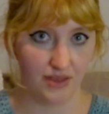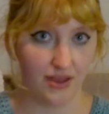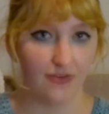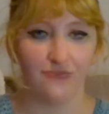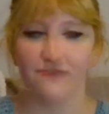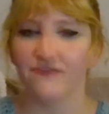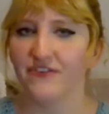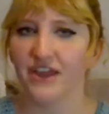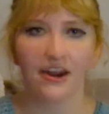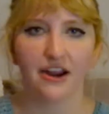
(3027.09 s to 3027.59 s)

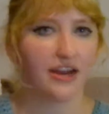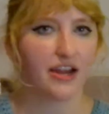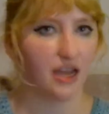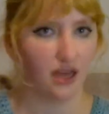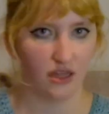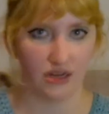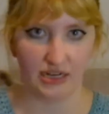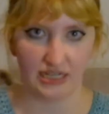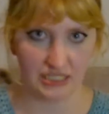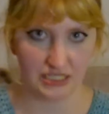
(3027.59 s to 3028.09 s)
A very
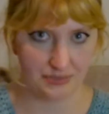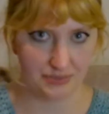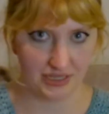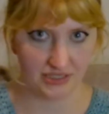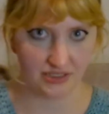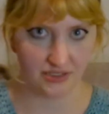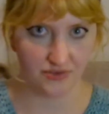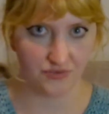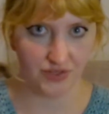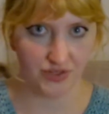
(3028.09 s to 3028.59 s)

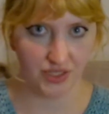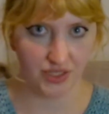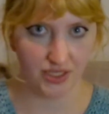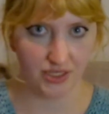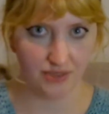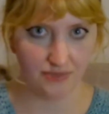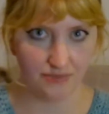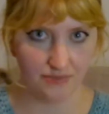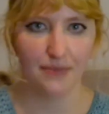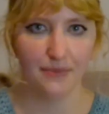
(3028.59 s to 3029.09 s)
unexpected
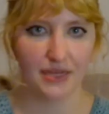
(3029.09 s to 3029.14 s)
villain.